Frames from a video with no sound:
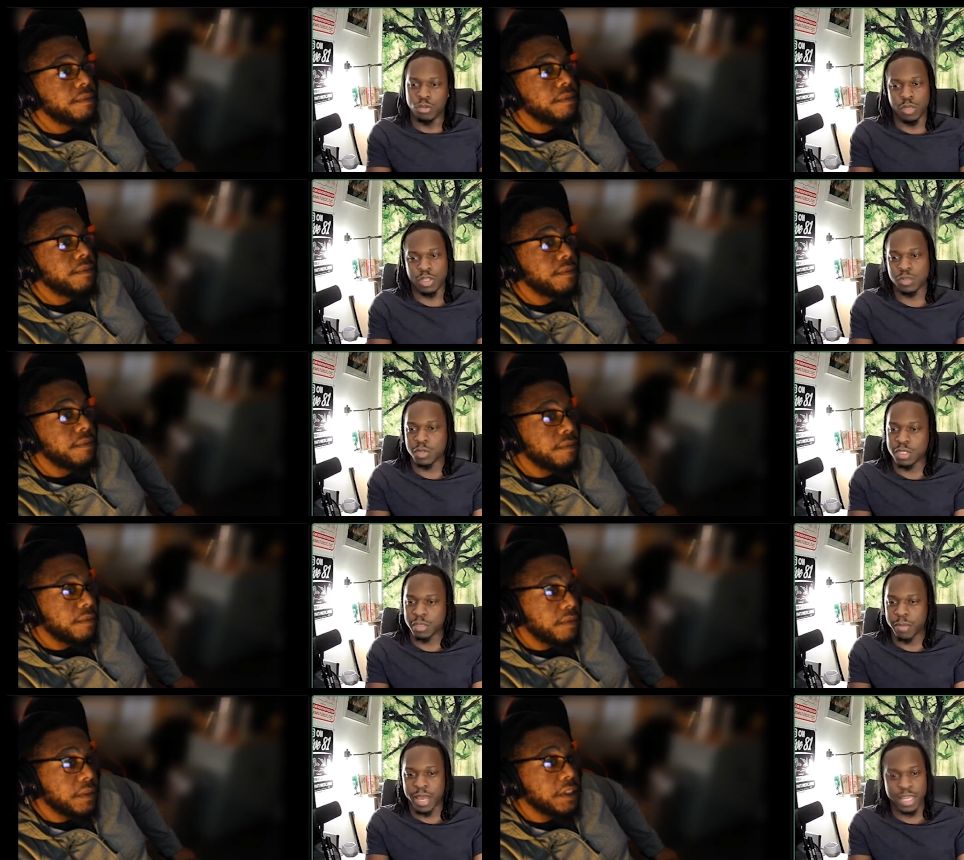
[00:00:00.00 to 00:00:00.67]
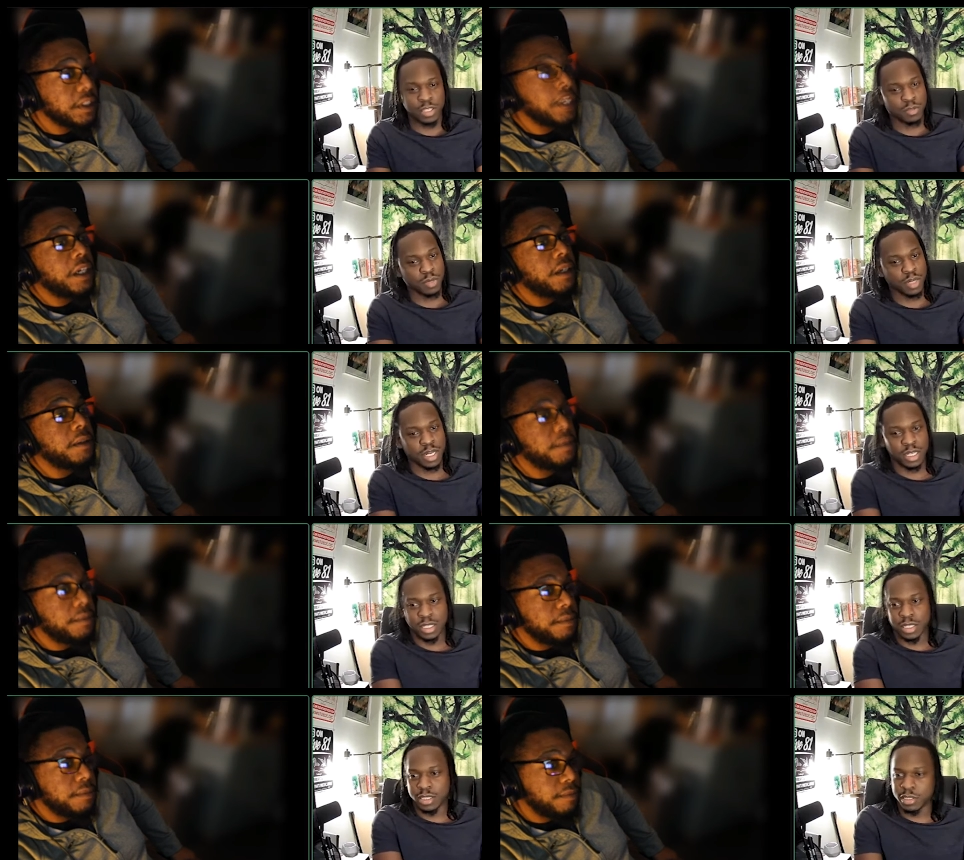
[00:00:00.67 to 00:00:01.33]
Speaker 1: Which one's the best yeah. one?
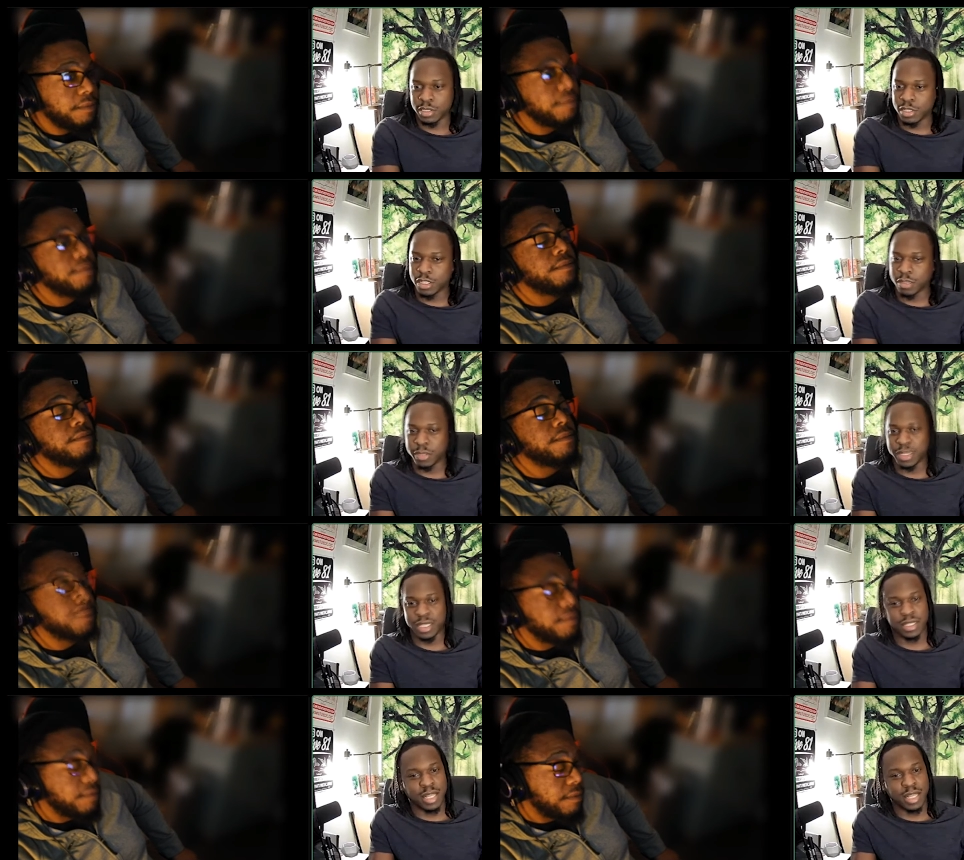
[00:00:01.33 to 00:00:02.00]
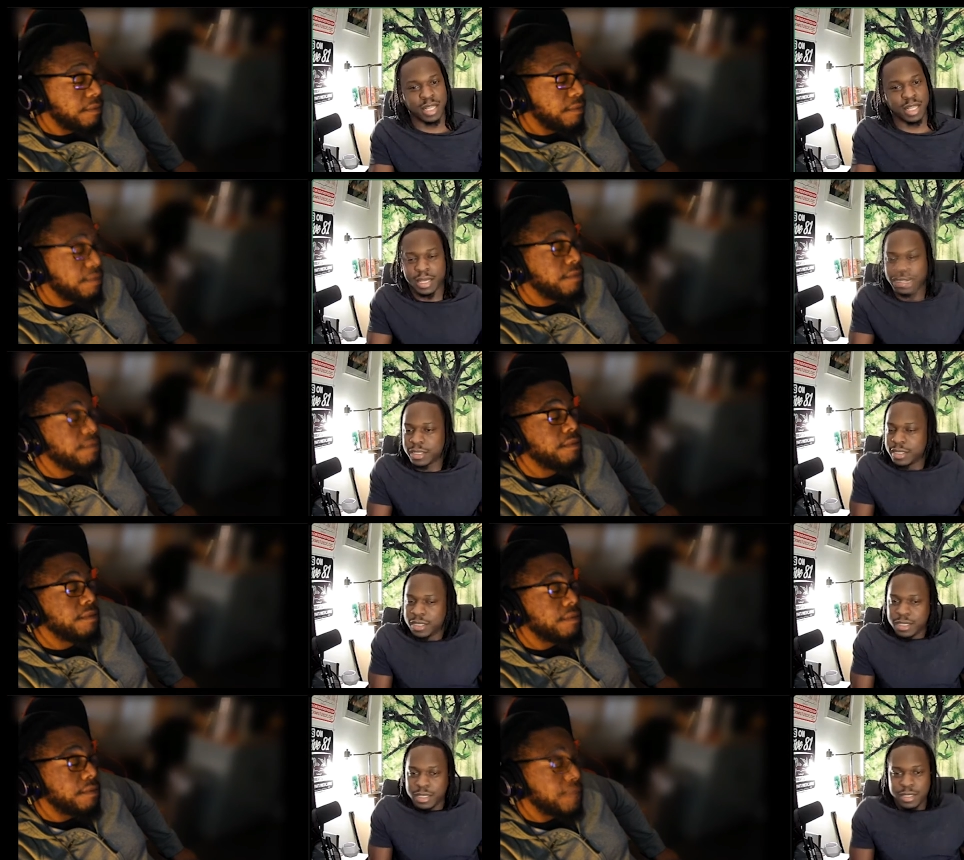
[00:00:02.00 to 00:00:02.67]
And you know what I mean? Like,
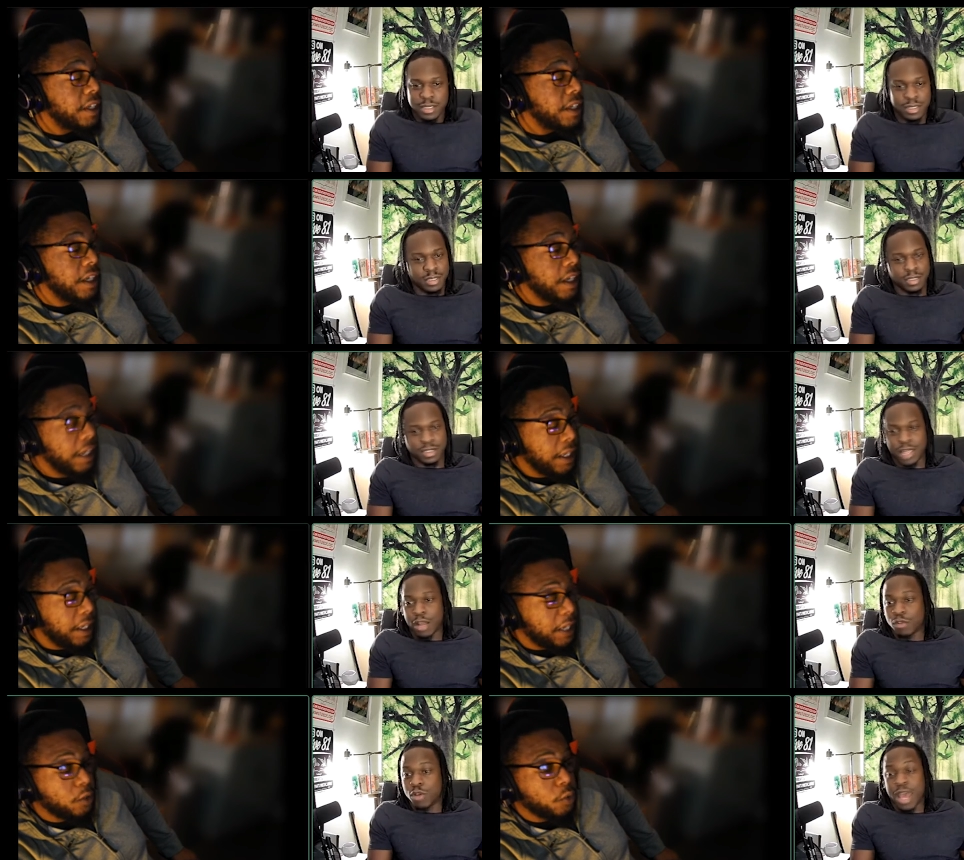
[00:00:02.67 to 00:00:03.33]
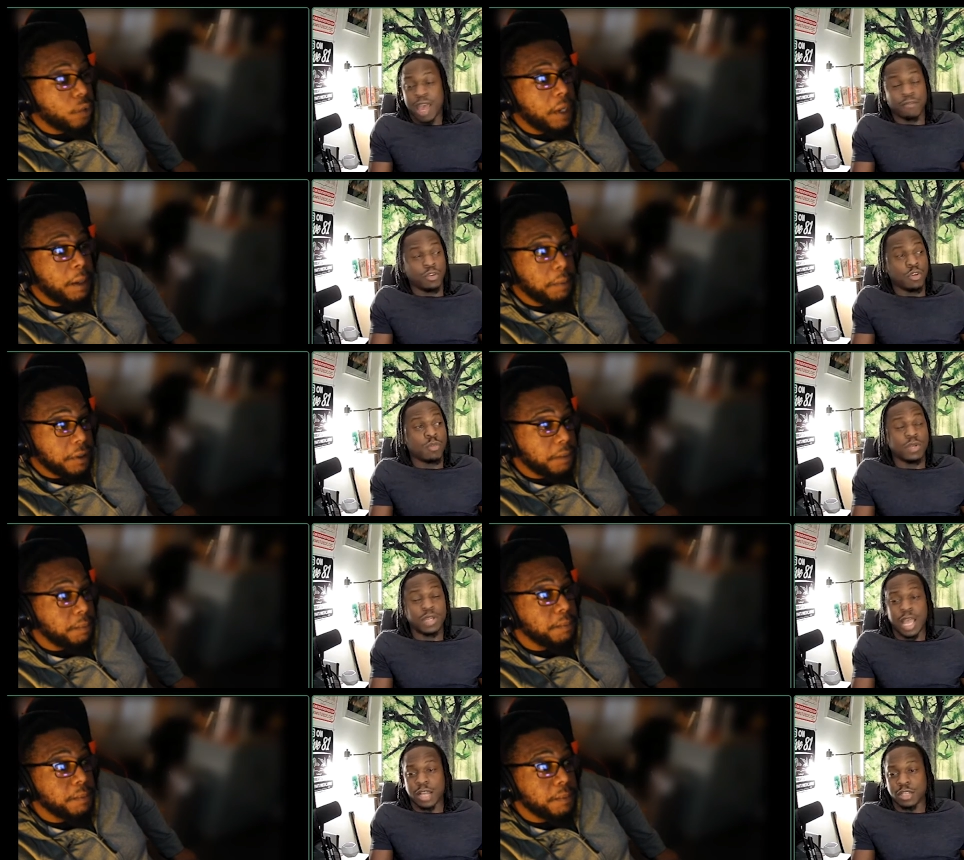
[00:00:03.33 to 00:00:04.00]
because I don't know, have no one
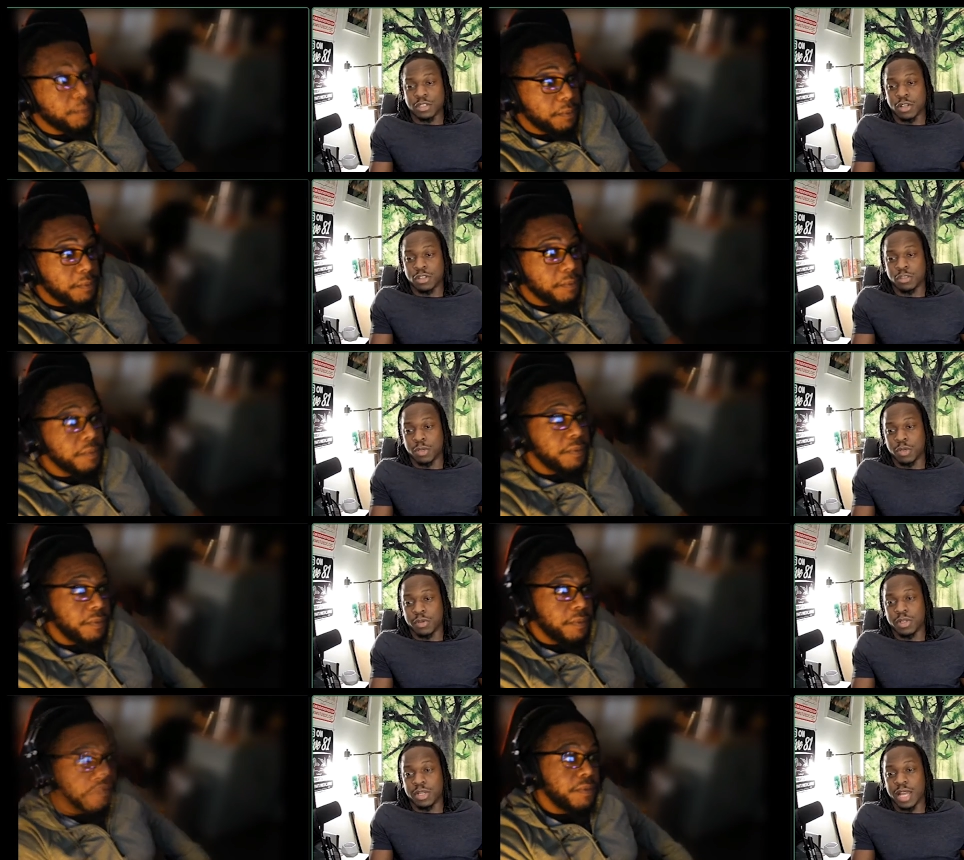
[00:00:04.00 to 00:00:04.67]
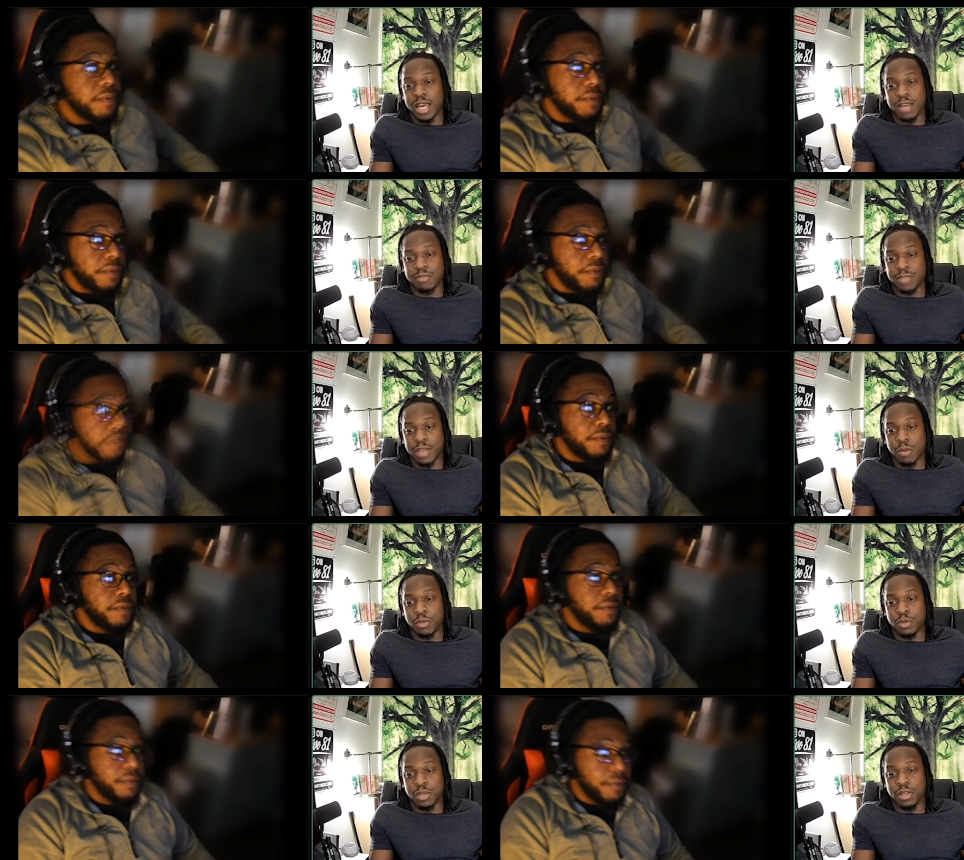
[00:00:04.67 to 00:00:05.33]
I can talk to in my real life that
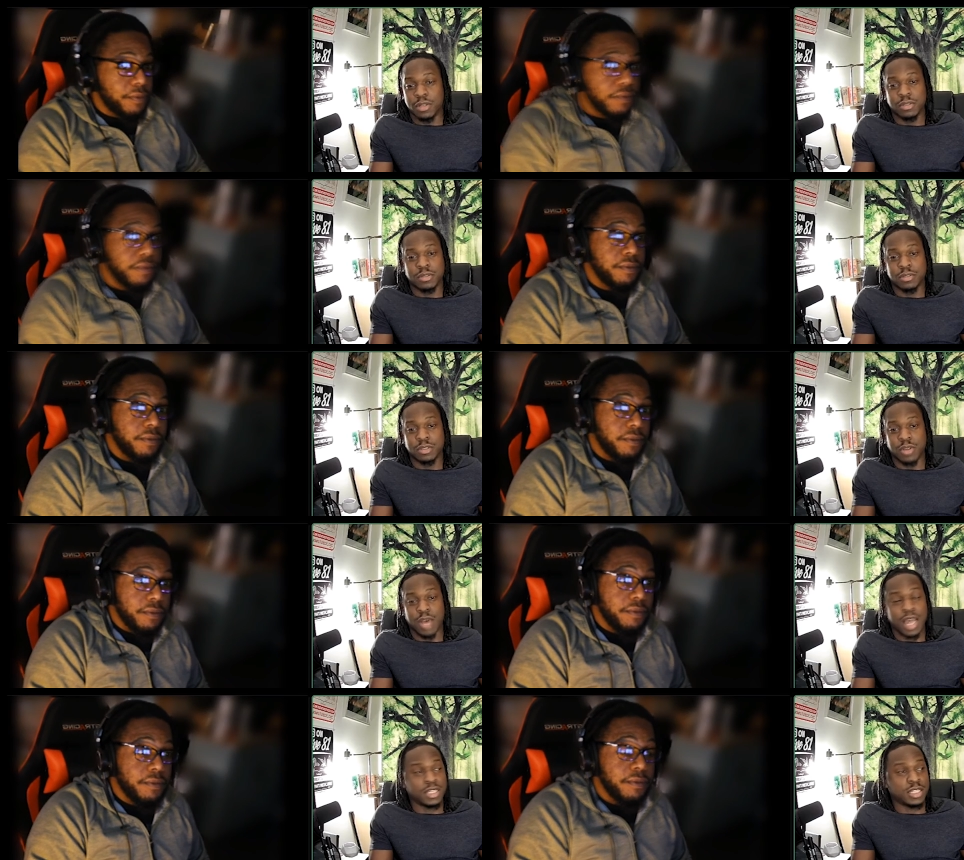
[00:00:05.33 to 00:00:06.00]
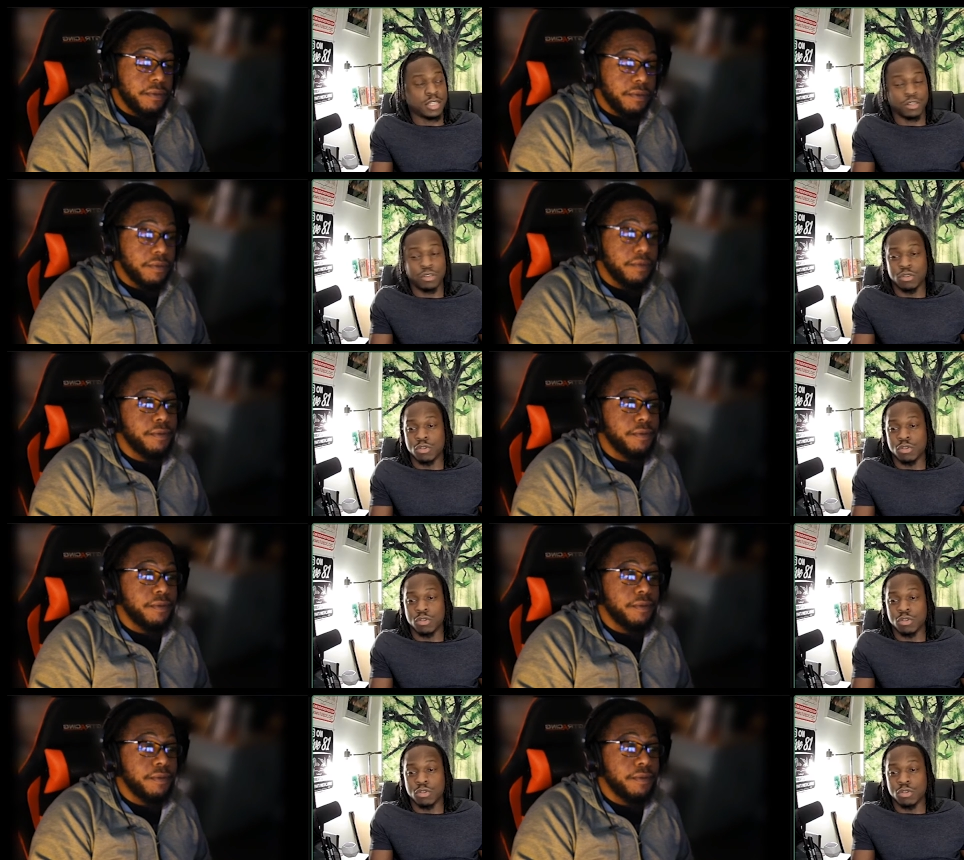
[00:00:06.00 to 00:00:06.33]
would know. So I just have to